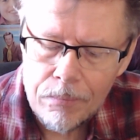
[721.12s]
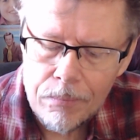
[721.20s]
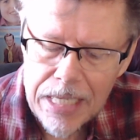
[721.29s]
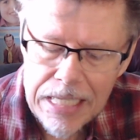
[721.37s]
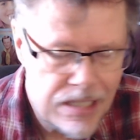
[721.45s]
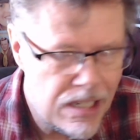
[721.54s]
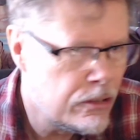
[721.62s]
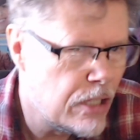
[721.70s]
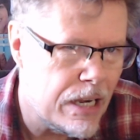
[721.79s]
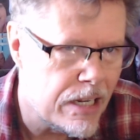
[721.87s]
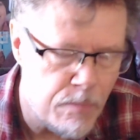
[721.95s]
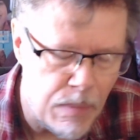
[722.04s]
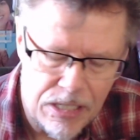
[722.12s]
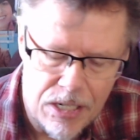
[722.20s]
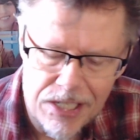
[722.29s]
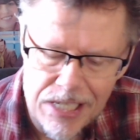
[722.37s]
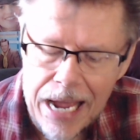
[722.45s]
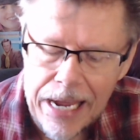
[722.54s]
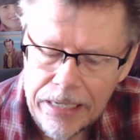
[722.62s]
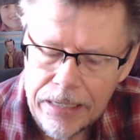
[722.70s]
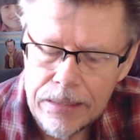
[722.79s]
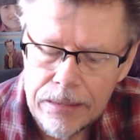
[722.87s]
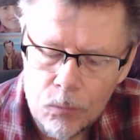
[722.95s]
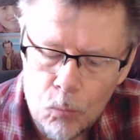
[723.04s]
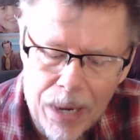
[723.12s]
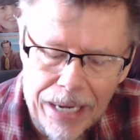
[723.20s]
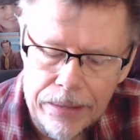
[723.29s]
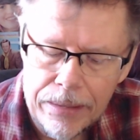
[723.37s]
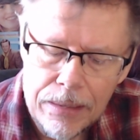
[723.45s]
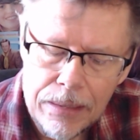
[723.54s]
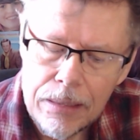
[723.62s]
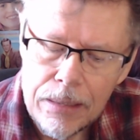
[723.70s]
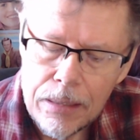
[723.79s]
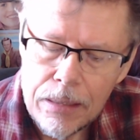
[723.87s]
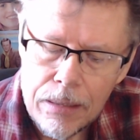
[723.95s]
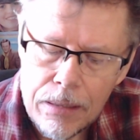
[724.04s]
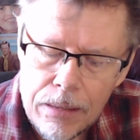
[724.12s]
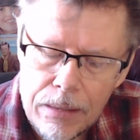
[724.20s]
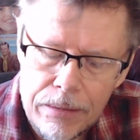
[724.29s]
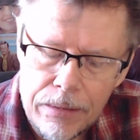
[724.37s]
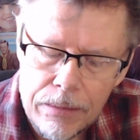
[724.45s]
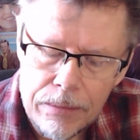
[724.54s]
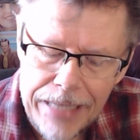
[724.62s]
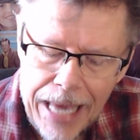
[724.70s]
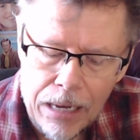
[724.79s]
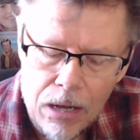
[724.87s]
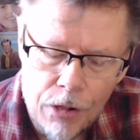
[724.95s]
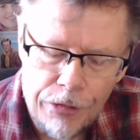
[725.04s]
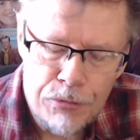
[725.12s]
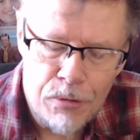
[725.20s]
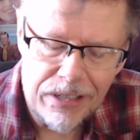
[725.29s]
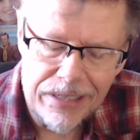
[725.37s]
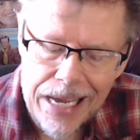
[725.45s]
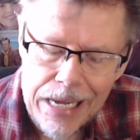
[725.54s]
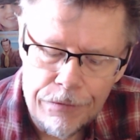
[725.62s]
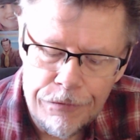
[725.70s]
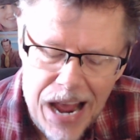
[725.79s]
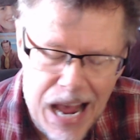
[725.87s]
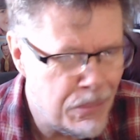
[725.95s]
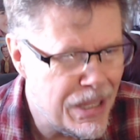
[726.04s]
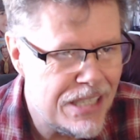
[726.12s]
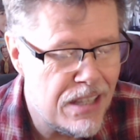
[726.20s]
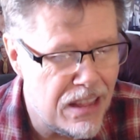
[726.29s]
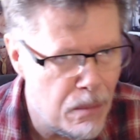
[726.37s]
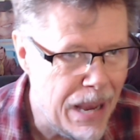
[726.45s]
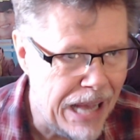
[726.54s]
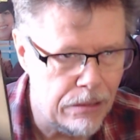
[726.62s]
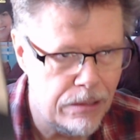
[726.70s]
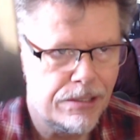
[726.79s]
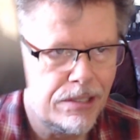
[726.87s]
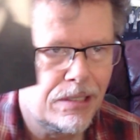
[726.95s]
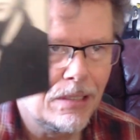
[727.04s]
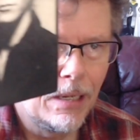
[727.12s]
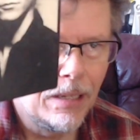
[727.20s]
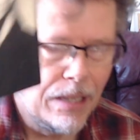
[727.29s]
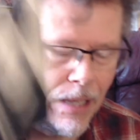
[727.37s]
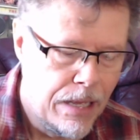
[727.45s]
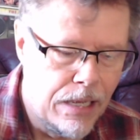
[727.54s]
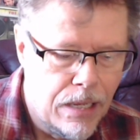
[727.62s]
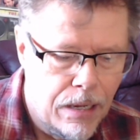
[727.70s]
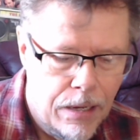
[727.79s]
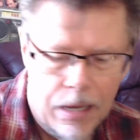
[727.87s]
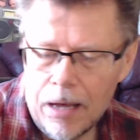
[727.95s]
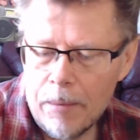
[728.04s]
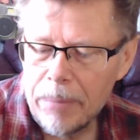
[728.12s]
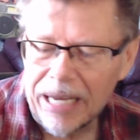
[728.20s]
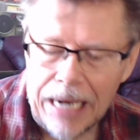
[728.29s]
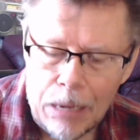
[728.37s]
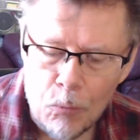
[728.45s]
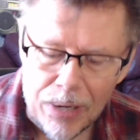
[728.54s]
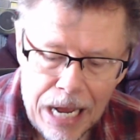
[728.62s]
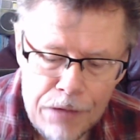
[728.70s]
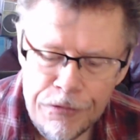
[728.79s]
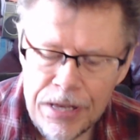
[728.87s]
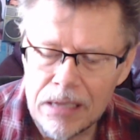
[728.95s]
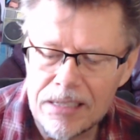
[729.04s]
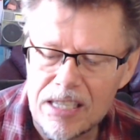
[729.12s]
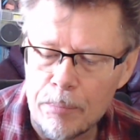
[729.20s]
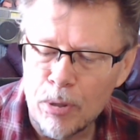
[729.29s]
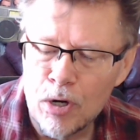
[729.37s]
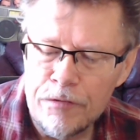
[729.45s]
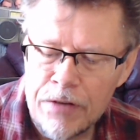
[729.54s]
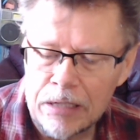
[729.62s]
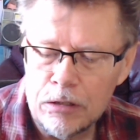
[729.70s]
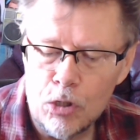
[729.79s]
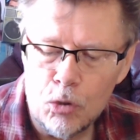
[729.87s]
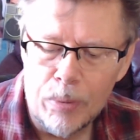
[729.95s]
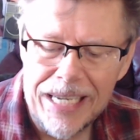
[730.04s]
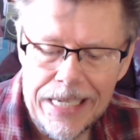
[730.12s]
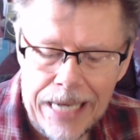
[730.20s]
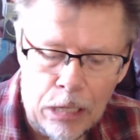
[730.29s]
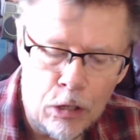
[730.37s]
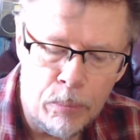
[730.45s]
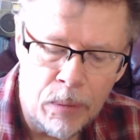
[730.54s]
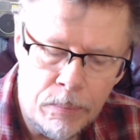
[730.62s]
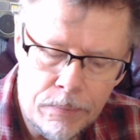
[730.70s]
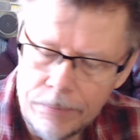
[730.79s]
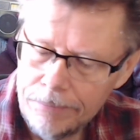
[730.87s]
still not as much as side one. Yeah, All Through the Night, Families and the Belts. But what I feel is a perfect Lou Reed album,